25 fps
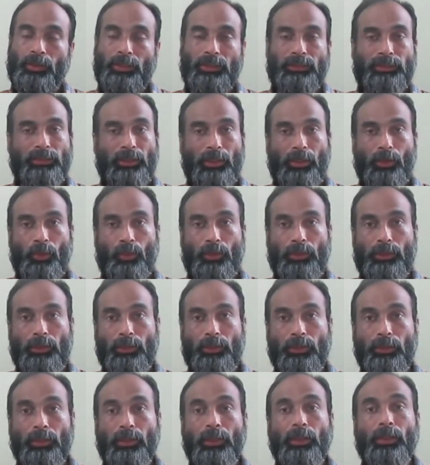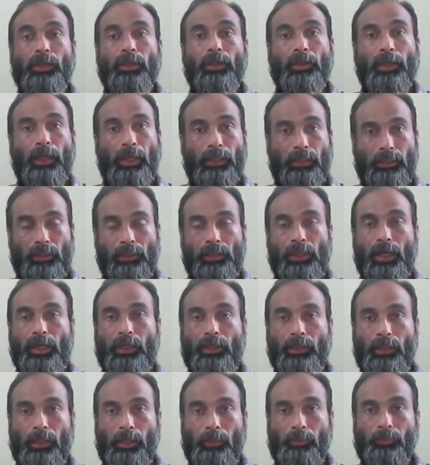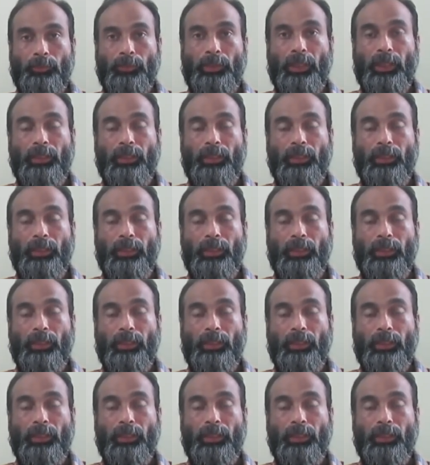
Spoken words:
is allotted at a runtime.